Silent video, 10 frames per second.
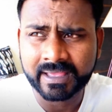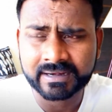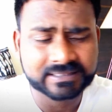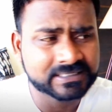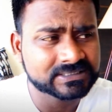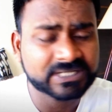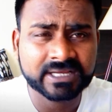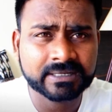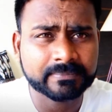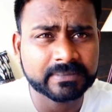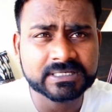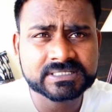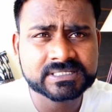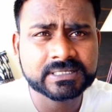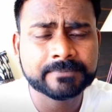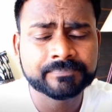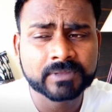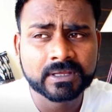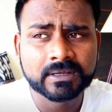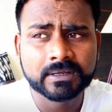and I think China BTC,
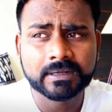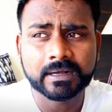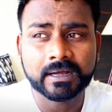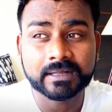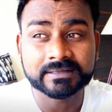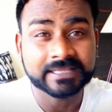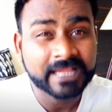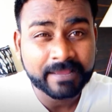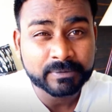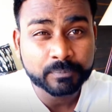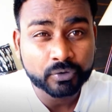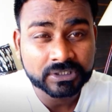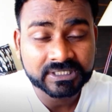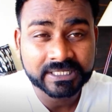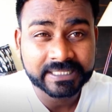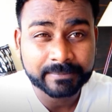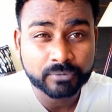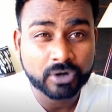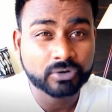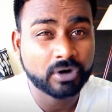they have reported that they have
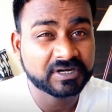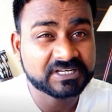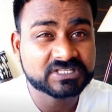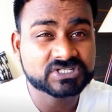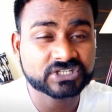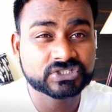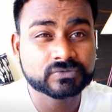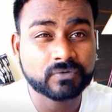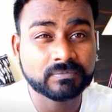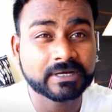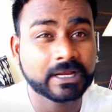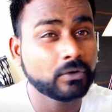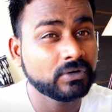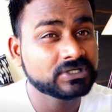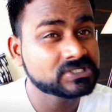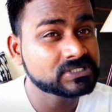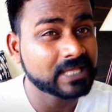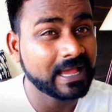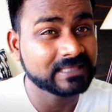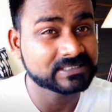not got any instructions from the regulations
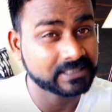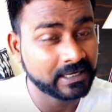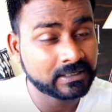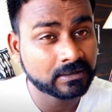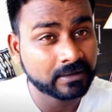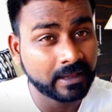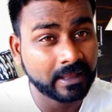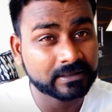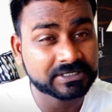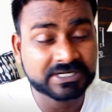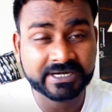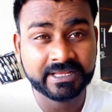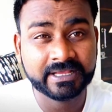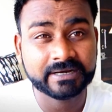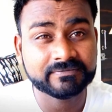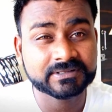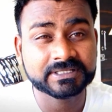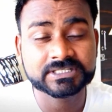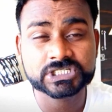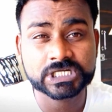as yet, and the trading and
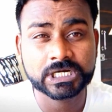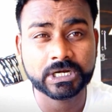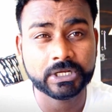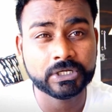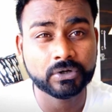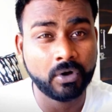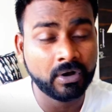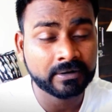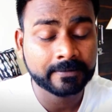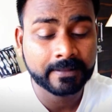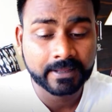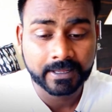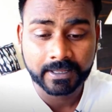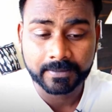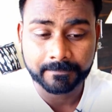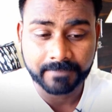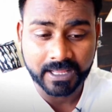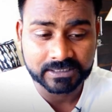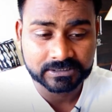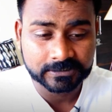everything is still on.
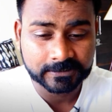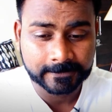But